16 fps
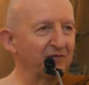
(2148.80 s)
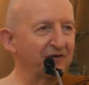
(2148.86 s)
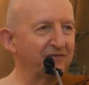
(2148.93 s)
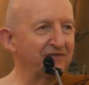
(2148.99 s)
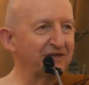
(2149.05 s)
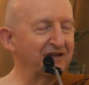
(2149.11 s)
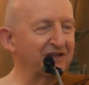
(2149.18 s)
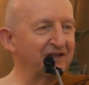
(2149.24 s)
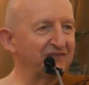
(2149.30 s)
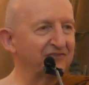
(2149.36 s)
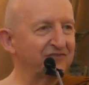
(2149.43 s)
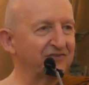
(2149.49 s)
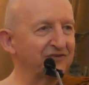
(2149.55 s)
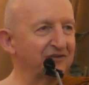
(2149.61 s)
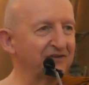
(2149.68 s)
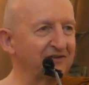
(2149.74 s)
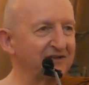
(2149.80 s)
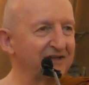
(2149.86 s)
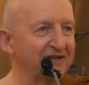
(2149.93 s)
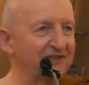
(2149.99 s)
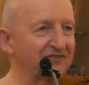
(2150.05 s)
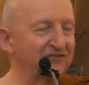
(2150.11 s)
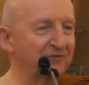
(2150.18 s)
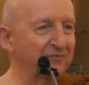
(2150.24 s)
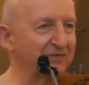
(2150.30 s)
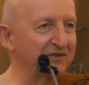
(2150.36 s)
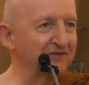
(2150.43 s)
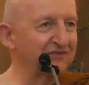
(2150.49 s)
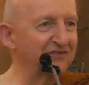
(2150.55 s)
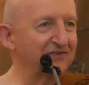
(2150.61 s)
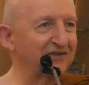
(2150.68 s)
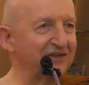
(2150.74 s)
If it leads to
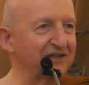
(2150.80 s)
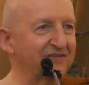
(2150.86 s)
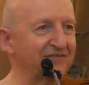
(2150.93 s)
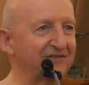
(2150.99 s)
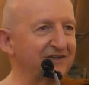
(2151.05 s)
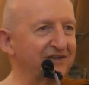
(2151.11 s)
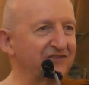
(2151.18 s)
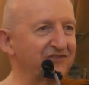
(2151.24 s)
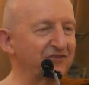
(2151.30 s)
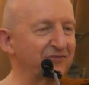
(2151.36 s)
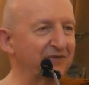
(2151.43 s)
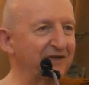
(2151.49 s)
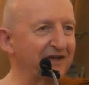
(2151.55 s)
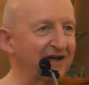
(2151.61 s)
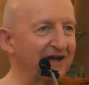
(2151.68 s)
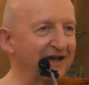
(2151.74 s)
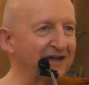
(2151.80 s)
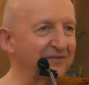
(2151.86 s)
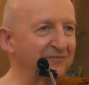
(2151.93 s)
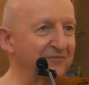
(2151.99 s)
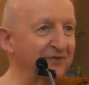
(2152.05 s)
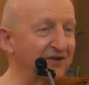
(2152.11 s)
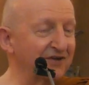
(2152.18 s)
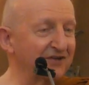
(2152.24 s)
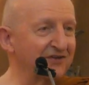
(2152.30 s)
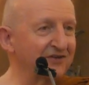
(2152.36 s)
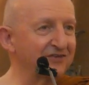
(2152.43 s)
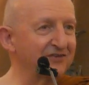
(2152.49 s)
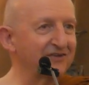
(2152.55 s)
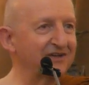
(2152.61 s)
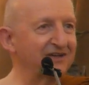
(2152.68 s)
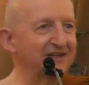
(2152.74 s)
simplicity, it leads to being
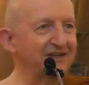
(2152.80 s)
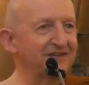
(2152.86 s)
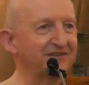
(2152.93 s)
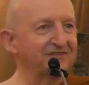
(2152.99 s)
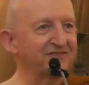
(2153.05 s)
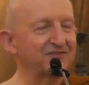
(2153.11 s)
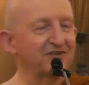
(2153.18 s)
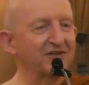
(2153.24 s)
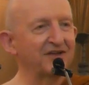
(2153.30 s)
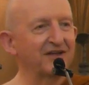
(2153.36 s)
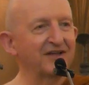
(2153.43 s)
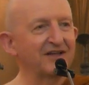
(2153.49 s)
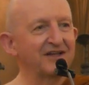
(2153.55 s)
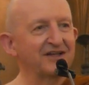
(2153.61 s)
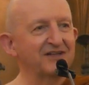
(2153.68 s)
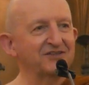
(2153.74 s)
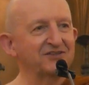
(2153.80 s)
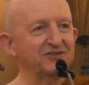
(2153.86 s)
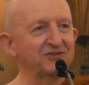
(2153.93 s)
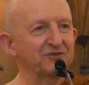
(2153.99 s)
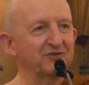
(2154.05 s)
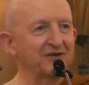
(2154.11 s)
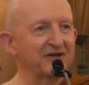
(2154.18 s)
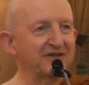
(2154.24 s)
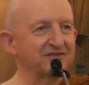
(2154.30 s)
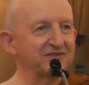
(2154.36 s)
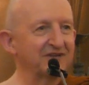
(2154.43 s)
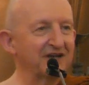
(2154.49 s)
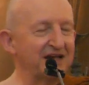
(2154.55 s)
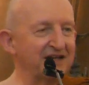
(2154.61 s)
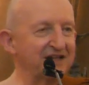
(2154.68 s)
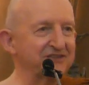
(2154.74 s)
unburdened, it leads to
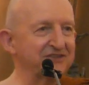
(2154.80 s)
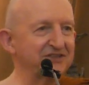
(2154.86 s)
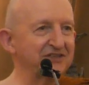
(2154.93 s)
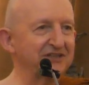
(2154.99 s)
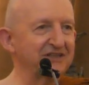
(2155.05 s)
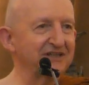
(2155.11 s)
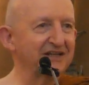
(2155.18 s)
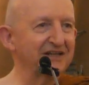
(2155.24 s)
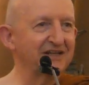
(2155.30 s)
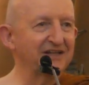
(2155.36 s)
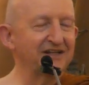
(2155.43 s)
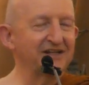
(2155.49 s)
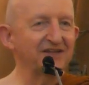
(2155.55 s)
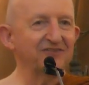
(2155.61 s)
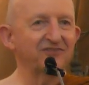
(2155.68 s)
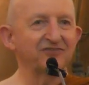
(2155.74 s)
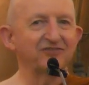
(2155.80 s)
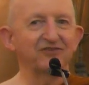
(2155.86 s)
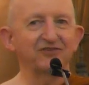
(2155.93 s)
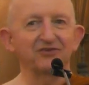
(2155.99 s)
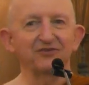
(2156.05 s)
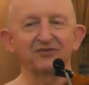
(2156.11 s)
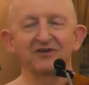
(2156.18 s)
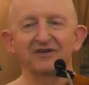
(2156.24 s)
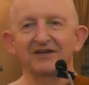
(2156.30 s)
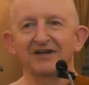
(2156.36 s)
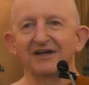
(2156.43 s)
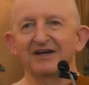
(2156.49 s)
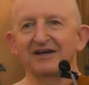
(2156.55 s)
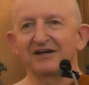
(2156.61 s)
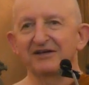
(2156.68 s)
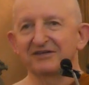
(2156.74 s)
energy, it leads to
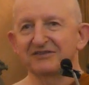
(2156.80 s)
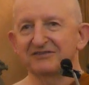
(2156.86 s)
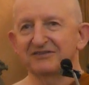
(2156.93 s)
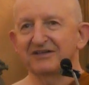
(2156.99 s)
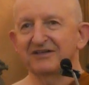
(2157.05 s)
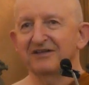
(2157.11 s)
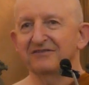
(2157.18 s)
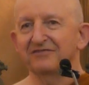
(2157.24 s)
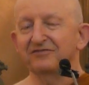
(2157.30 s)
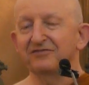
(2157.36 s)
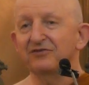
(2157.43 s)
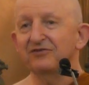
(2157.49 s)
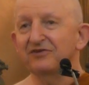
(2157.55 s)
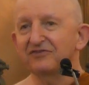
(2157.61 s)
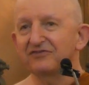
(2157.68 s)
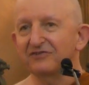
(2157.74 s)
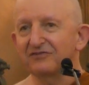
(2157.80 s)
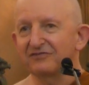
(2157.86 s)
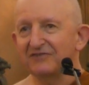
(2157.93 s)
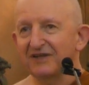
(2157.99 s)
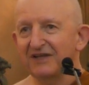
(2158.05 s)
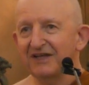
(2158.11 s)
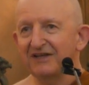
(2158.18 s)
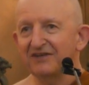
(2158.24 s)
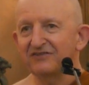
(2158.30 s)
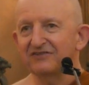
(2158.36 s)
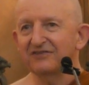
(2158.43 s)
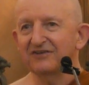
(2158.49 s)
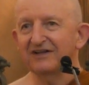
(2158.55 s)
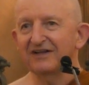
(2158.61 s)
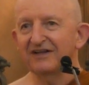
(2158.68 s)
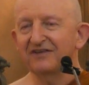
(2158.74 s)
say a fewness of needs,
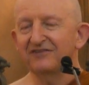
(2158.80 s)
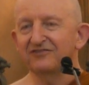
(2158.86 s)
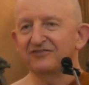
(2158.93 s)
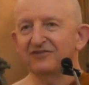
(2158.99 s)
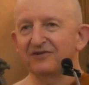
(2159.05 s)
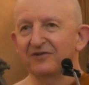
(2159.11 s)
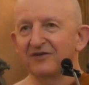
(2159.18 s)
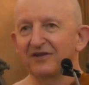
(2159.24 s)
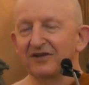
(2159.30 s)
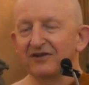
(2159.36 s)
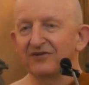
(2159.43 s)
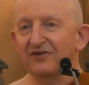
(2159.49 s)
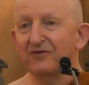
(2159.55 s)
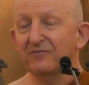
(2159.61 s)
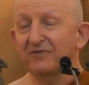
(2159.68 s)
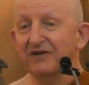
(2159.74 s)
it leads to not